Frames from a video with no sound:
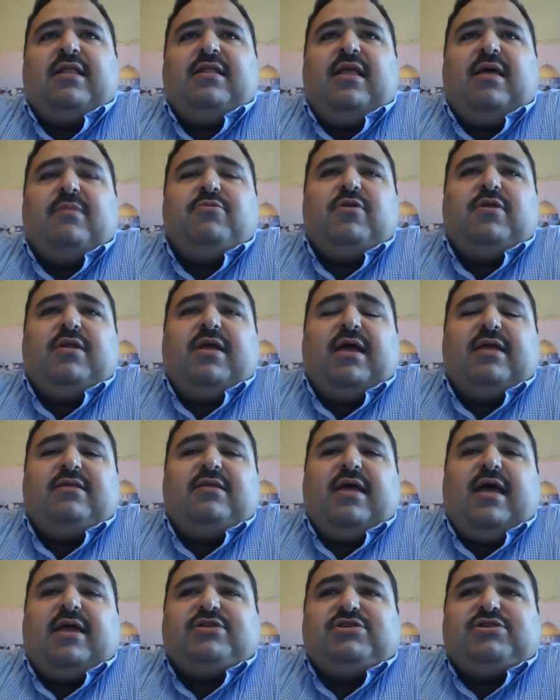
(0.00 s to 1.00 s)
And alhamdulillah,
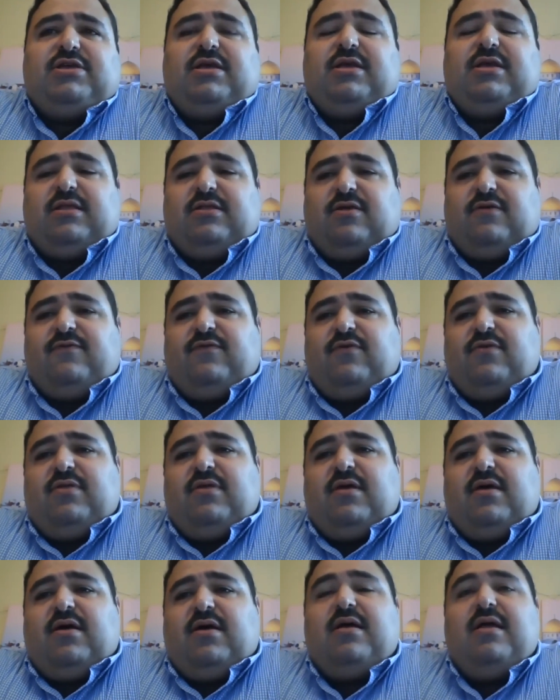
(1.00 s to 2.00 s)
I actually interviewed
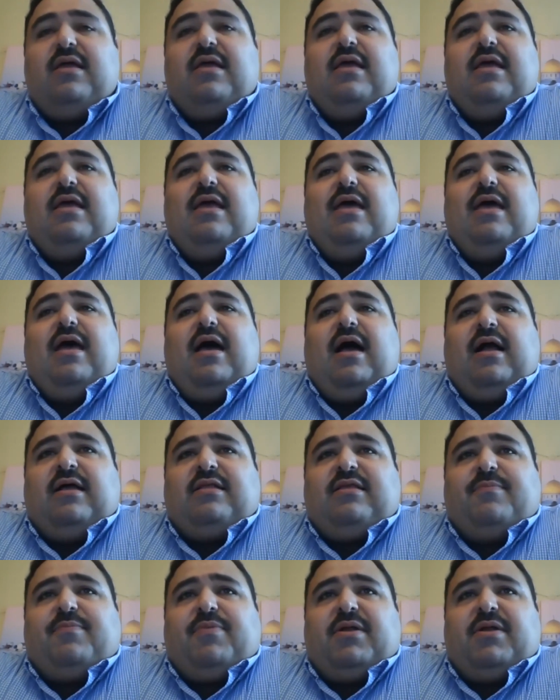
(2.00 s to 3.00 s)
there. I
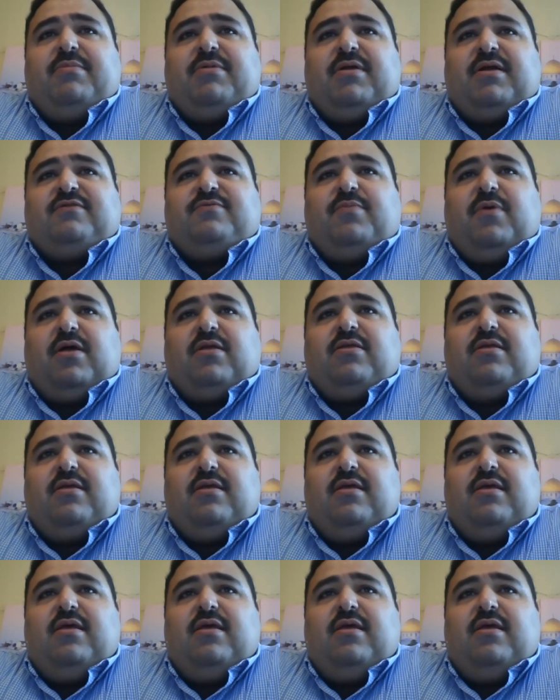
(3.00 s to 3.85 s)
got a preliminary spot.